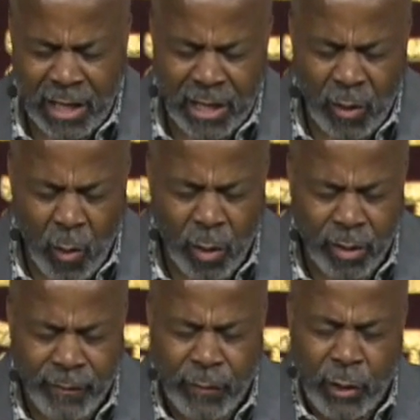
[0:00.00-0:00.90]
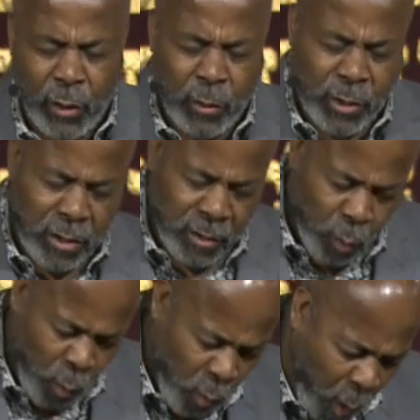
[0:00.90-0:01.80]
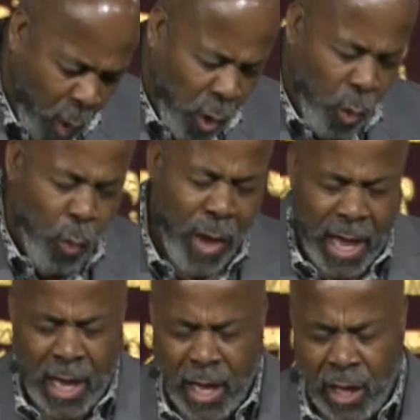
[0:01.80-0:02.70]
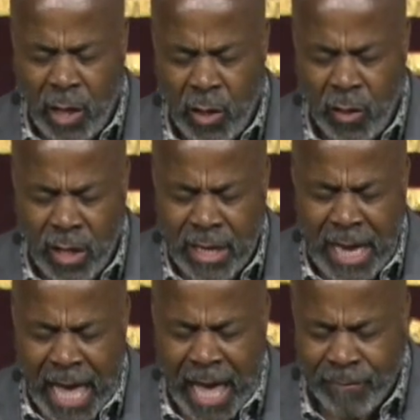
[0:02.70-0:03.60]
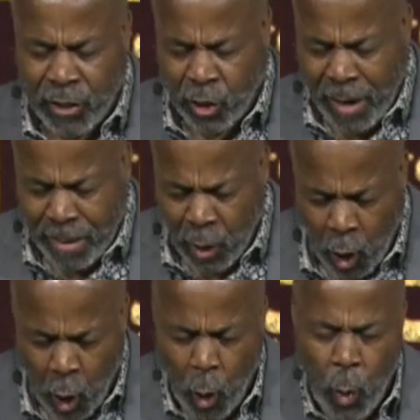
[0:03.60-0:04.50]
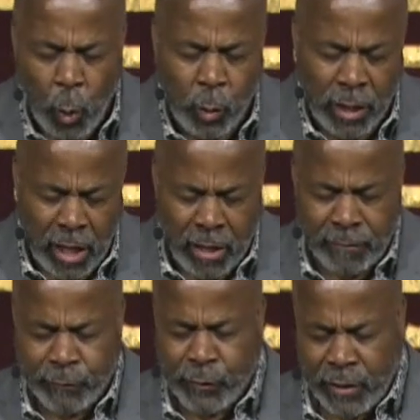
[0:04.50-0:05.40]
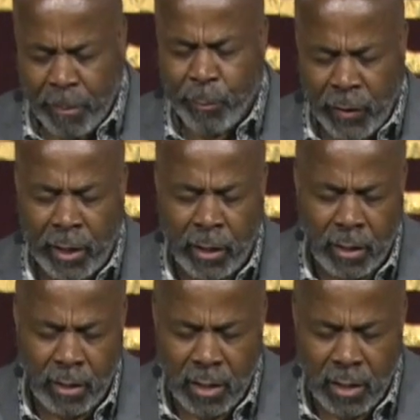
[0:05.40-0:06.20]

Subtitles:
in order for you to walk away, you're gonna have to grab a hold of something,